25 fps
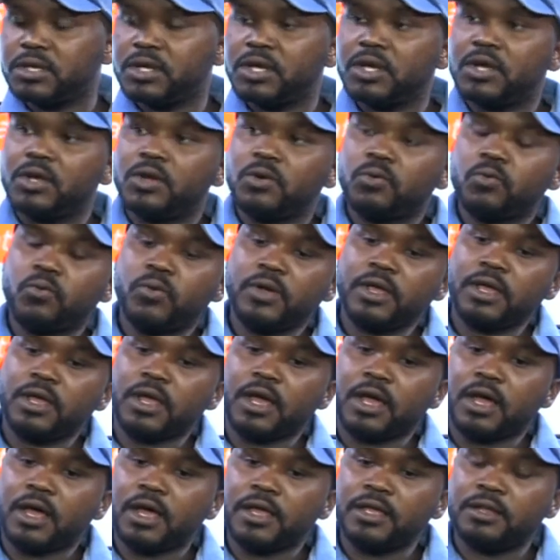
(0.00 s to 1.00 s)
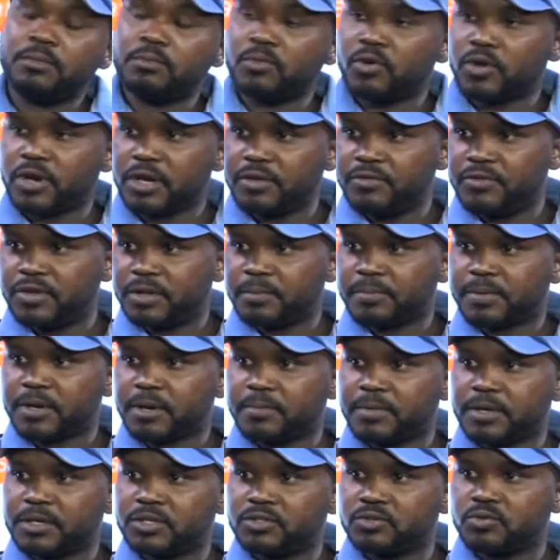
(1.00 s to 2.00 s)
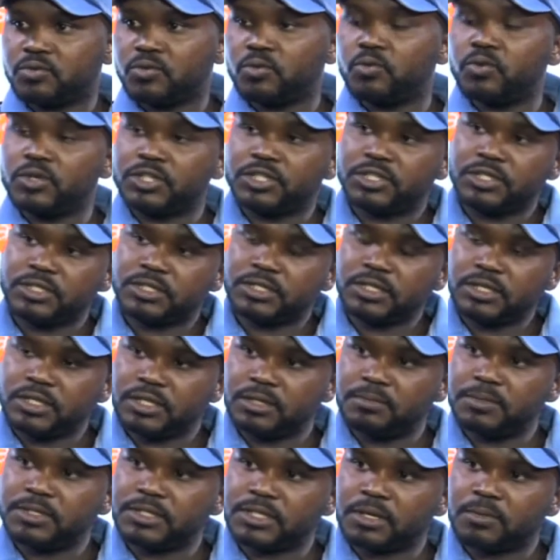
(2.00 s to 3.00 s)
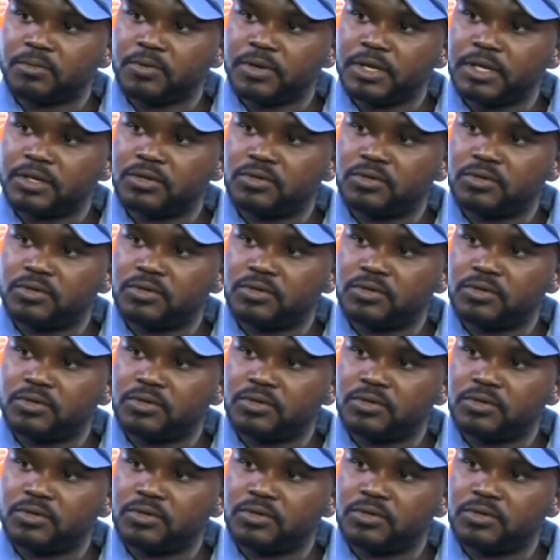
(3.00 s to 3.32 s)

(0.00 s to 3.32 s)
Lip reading: We are in Moravian Primary School, which is in Imizamo Yetu,